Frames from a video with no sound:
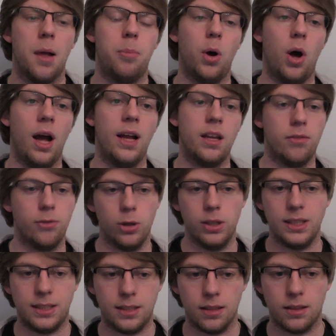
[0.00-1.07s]
but I never
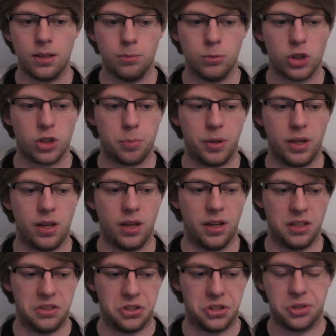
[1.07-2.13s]
really did them just
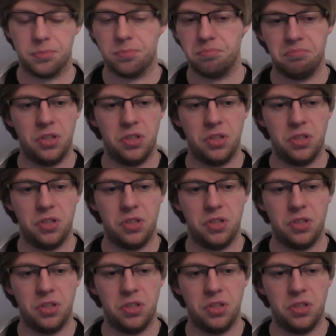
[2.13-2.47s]
because,